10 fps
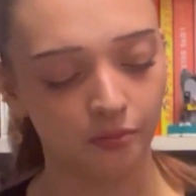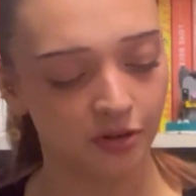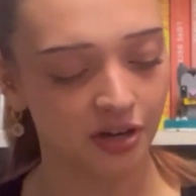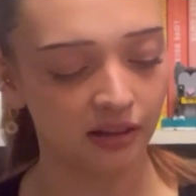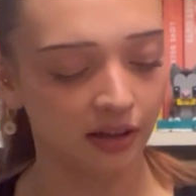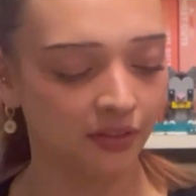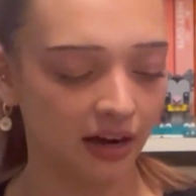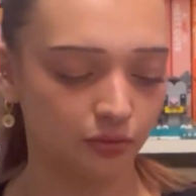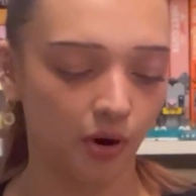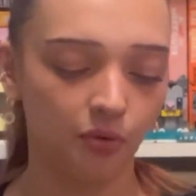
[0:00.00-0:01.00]
which I love that
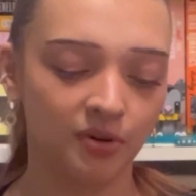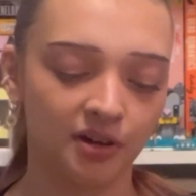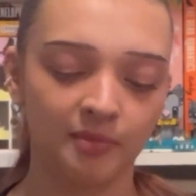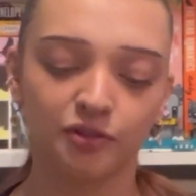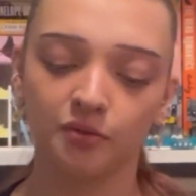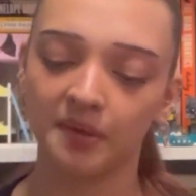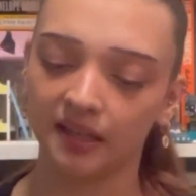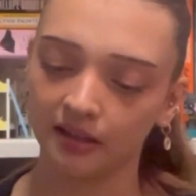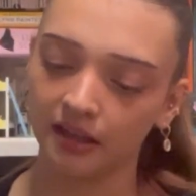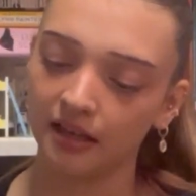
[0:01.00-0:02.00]
as well, which I'm
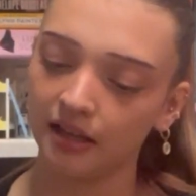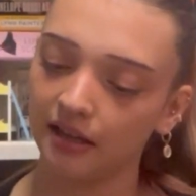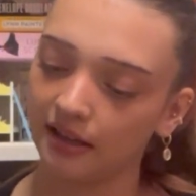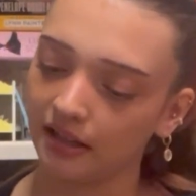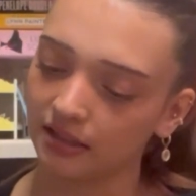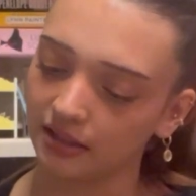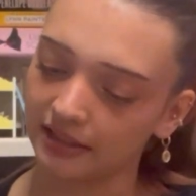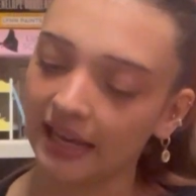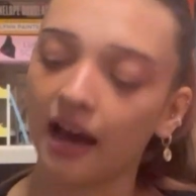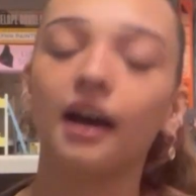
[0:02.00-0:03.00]
assuming,
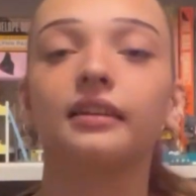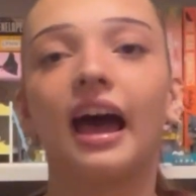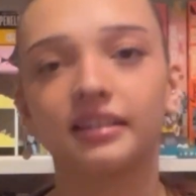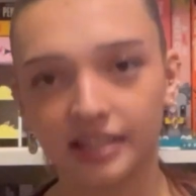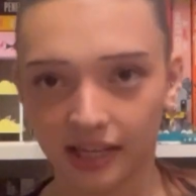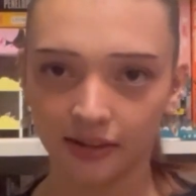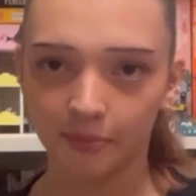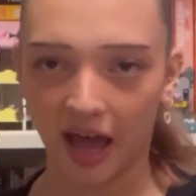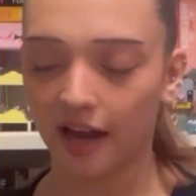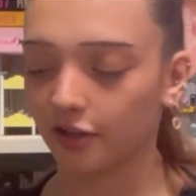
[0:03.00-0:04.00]
yeah, elastic in the
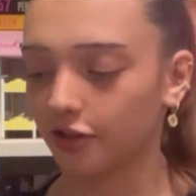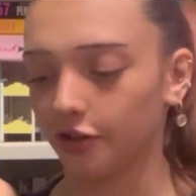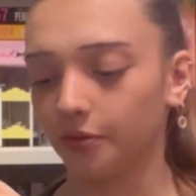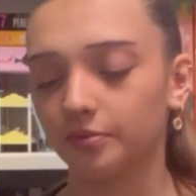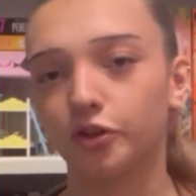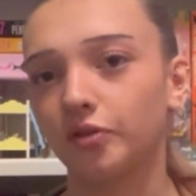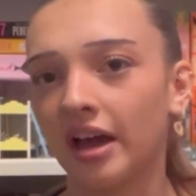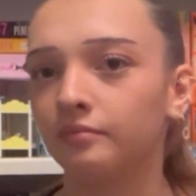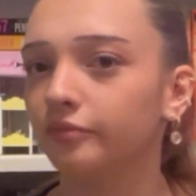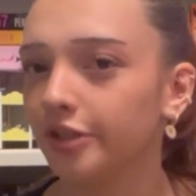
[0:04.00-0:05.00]
back too. So
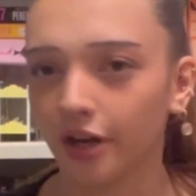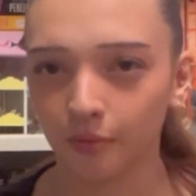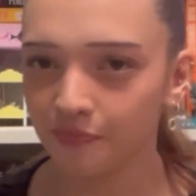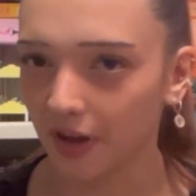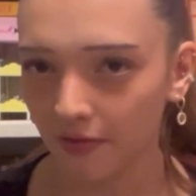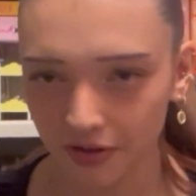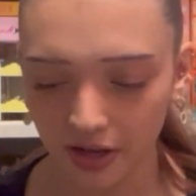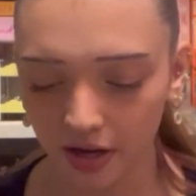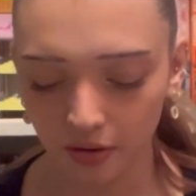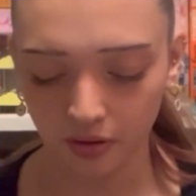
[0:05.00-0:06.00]
that, you know, everything
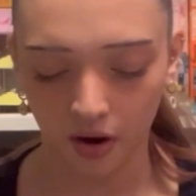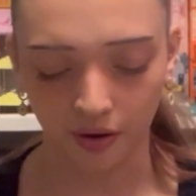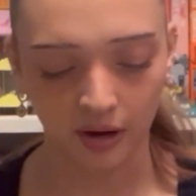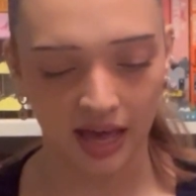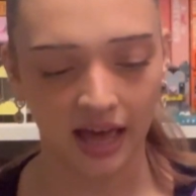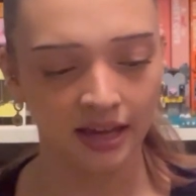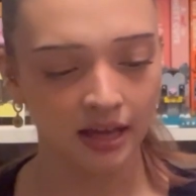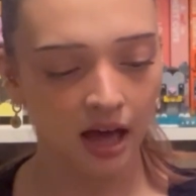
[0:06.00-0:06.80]
goes on okay.